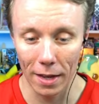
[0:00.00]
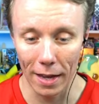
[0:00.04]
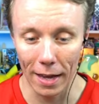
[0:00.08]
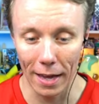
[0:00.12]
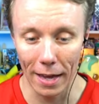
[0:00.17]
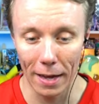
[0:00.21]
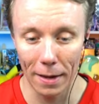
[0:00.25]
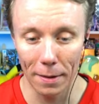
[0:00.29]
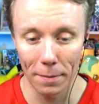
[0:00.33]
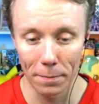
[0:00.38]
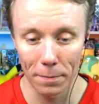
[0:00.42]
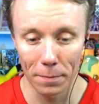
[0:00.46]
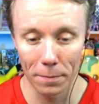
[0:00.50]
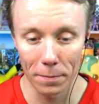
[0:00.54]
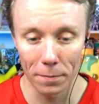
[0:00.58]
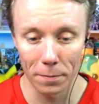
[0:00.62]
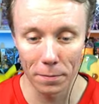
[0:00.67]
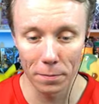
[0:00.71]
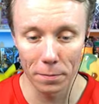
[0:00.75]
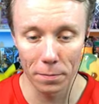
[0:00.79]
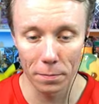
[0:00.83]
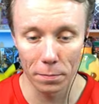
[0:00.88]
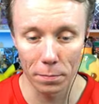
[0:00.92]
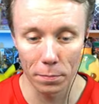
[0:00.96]

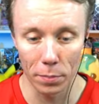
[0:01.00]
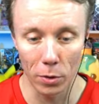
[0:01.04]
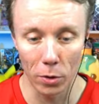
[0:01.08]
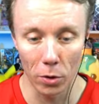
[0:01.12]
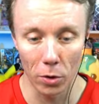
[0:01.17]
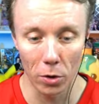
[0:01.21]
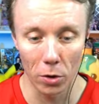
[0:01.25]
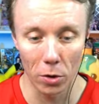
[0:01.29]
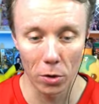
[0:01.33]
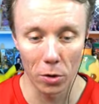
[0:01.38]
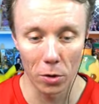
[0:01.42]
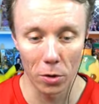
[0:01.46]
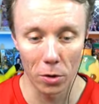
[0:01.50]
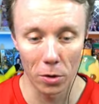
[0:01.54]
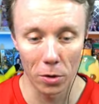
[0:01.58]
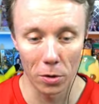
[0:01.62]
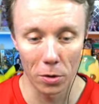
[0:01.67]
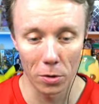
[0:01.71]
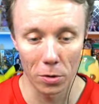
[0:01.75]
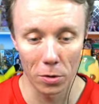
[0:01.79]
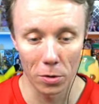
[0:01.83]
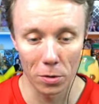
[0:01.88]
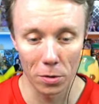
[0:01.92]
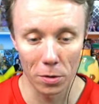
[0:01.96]

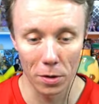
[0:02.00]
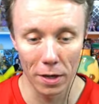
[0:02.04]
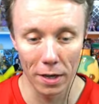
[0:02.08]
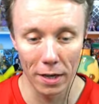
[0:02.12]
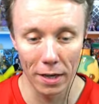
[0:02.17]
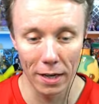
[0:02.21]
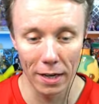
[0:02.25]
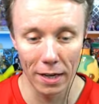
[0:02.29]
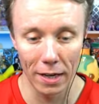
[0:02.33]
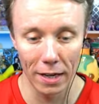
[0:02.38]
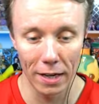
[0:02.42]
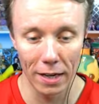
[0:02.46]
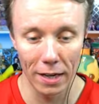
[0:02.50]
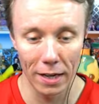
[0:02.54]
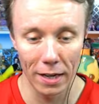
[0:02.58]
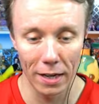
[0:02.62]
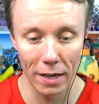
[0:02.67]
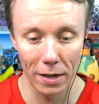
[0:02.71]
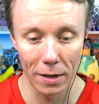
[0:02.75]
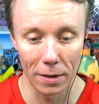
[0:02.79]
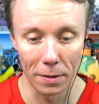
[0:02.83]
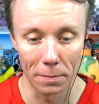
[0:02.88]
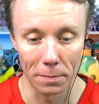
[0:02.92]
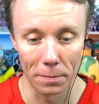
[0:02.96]

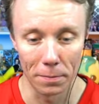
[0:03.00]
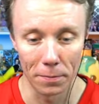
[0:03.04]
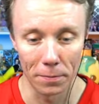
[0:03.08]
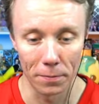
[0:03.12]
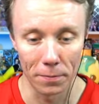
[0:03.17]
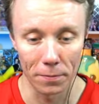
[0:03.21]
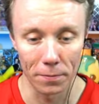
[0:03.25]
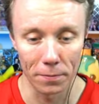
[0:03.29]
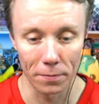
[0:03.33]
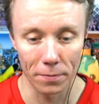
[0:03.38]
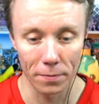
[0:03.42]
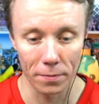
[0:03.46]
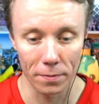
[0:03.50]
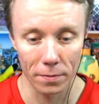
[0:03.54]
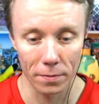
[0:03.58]
Emporium.